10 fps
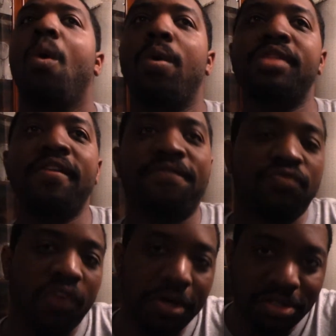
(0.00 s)
When they
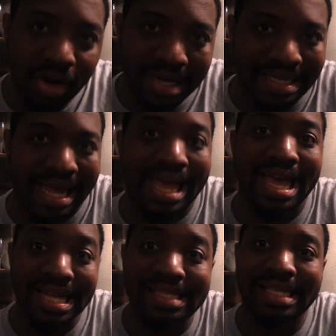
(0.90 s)
first started to
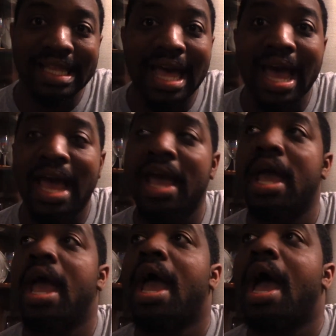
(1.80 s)
hint to that,
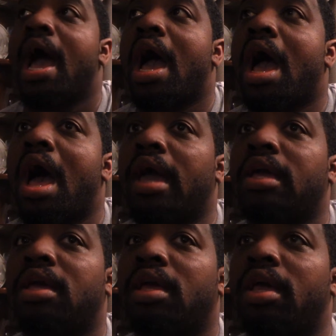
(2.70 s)

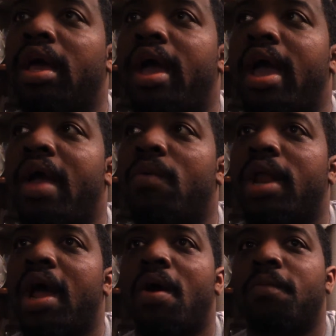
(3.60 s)
I
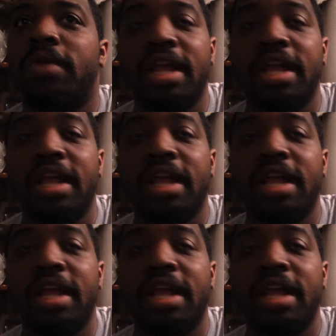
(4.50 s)
thought